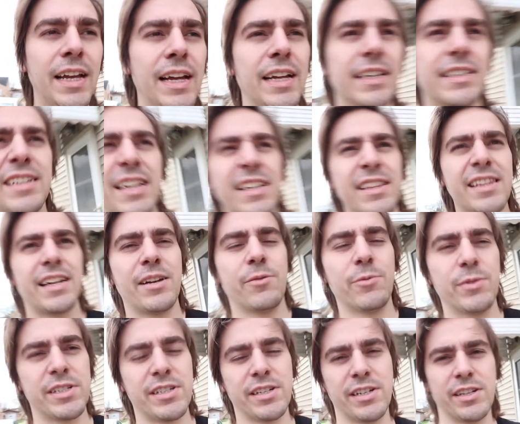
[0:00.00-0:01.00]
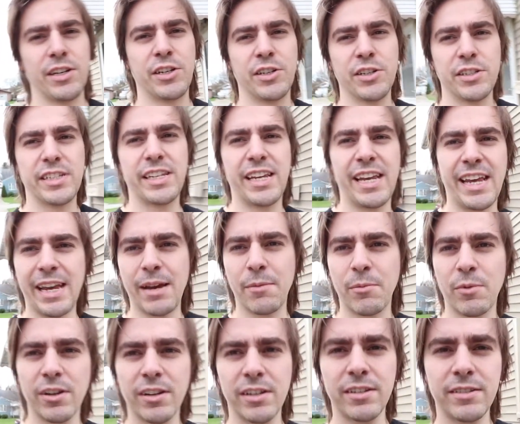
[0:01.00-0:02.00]
It's not that it wasn't a good
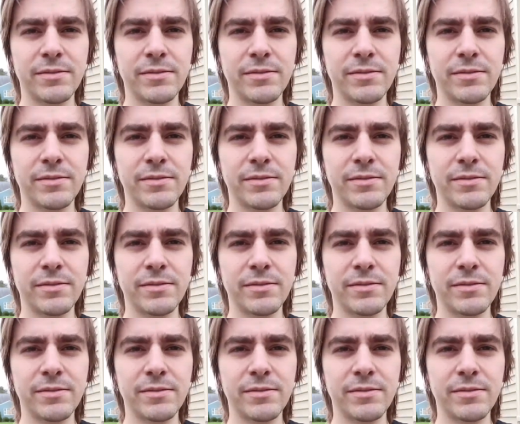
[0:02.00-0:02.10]
camera.